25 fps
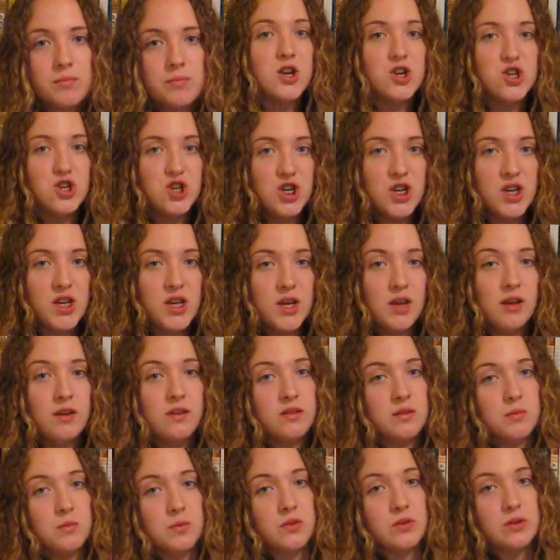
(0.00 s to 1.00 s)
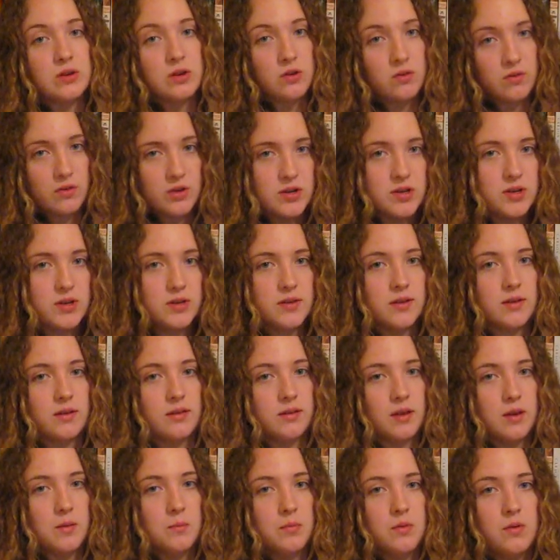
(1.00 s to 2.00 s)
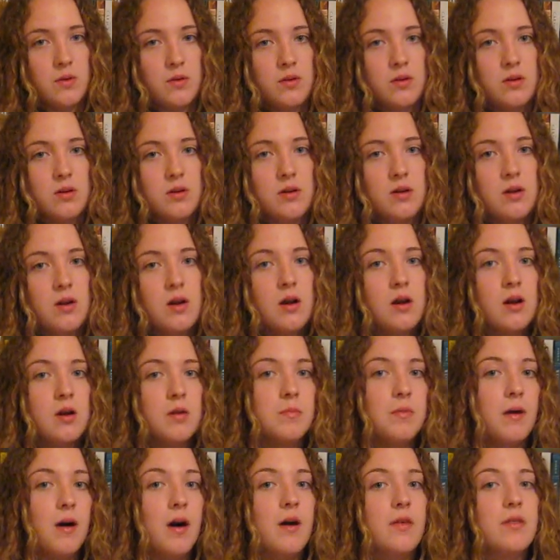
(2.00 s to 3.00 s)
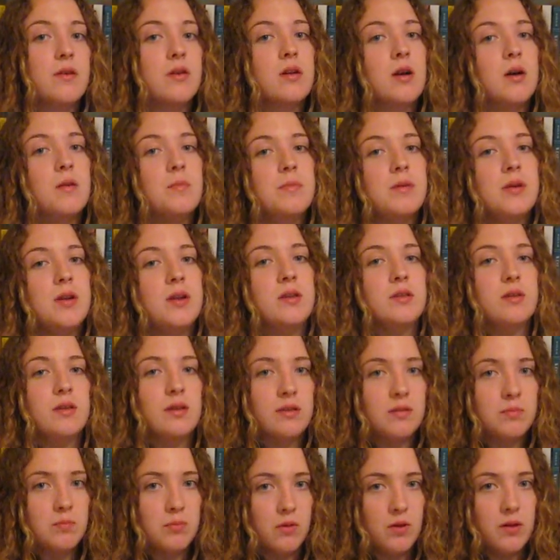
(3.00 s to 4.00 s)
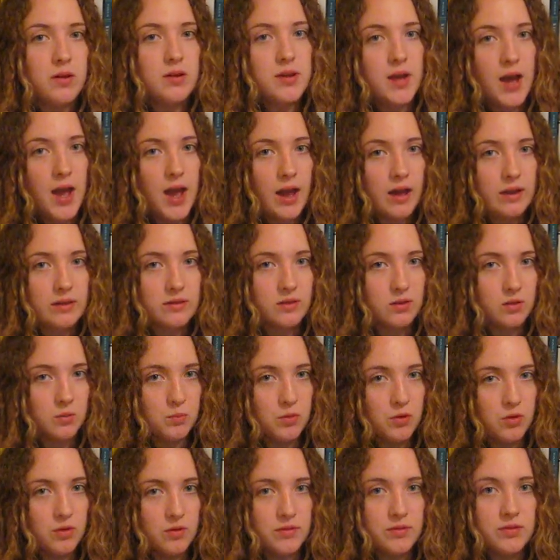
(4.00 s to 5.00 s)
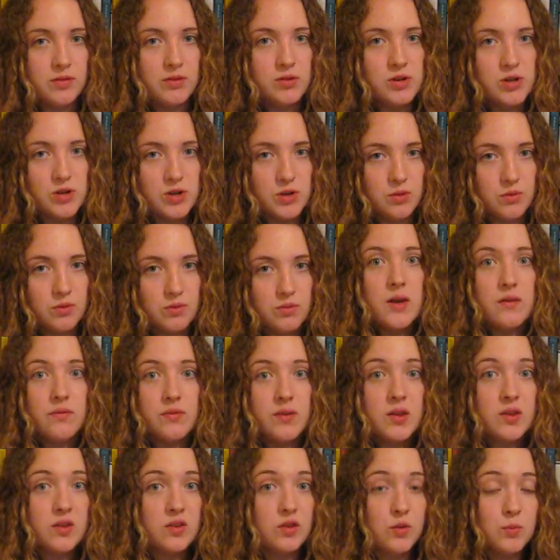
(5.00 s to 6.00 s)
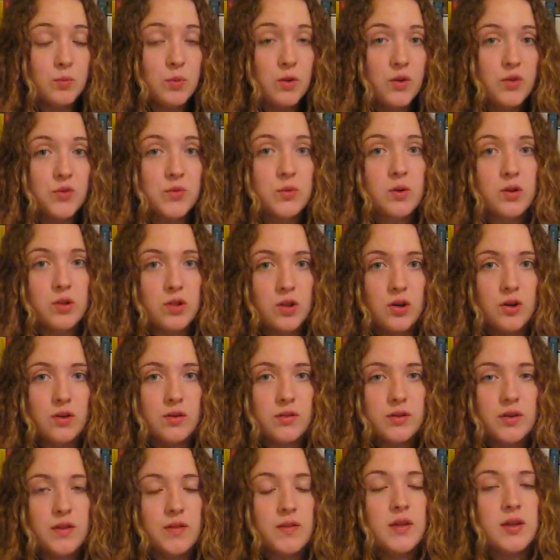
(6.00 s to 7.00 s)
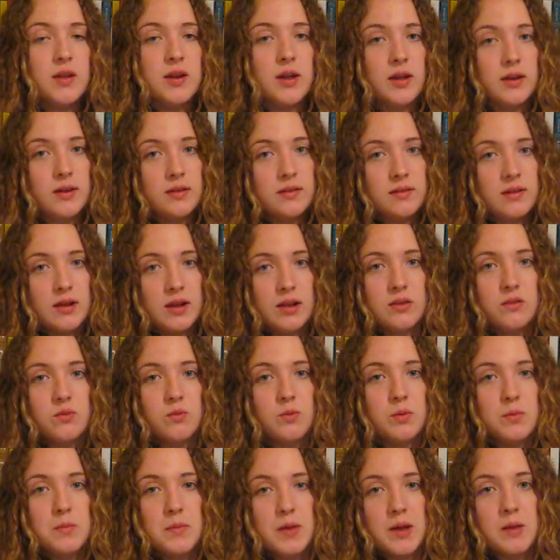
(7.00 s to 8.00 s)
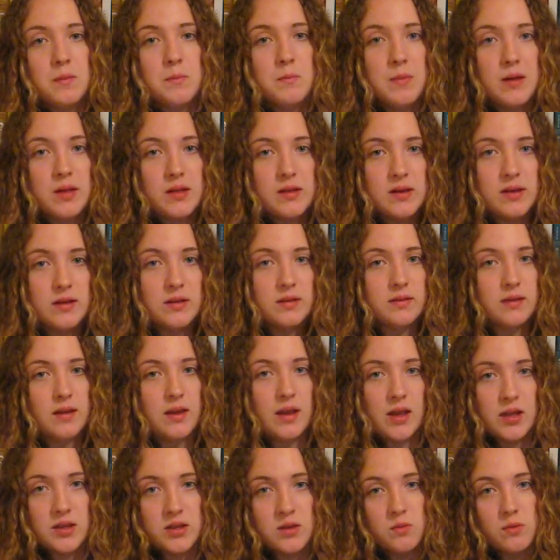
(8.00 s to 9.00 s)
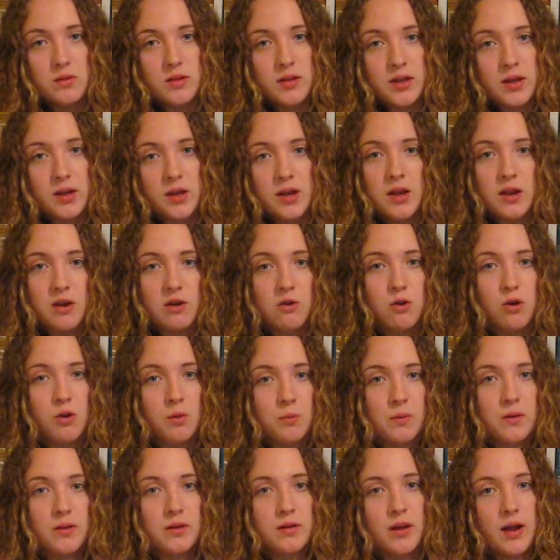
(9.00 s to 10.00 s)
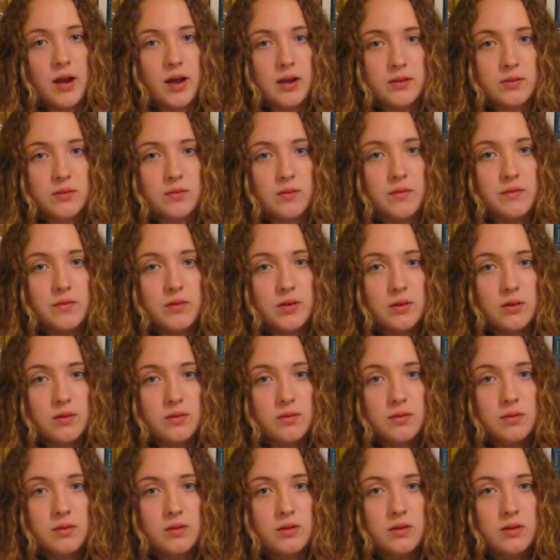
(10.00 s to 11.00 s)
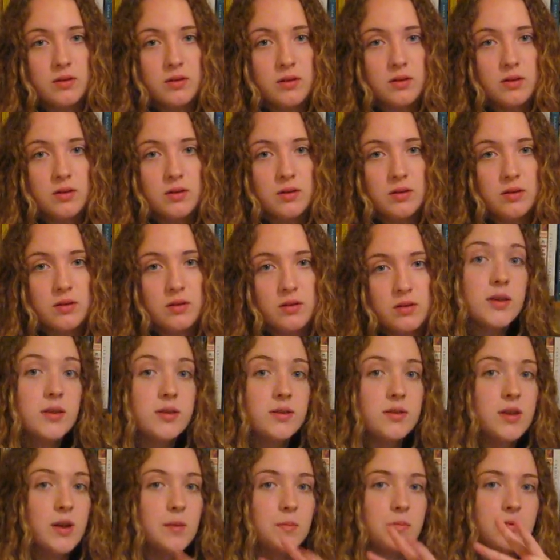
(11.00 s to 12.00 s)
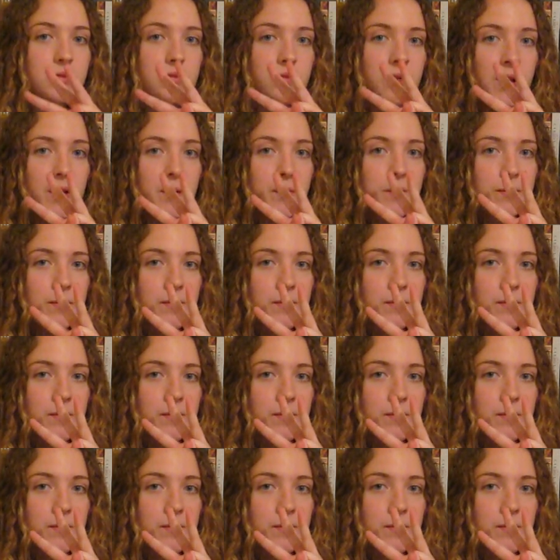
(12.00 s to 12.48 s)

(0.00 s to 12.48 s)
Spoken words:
GE is the most egregious example, but other companies exploit tax loopholes too. If these loopholes were closed, the United States would make billions annually in corporate tax revenue. Step 3.